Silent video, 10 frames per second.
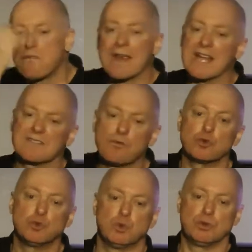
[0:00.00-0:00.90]
That's been a
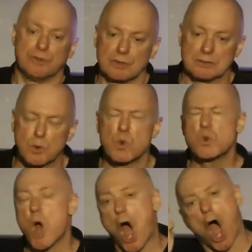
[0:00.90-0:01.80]
painful time
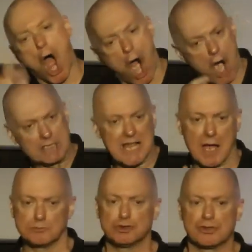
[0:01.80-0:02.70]
for Joseph. That's been
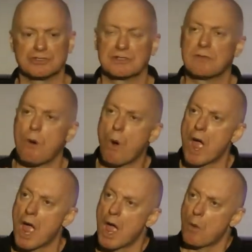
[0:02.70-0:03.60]
a delay
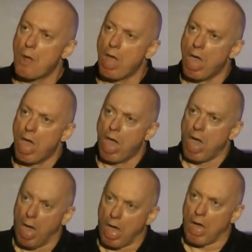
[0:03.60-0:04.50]
for
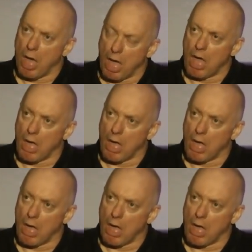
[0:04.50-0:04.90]
Joseph's life.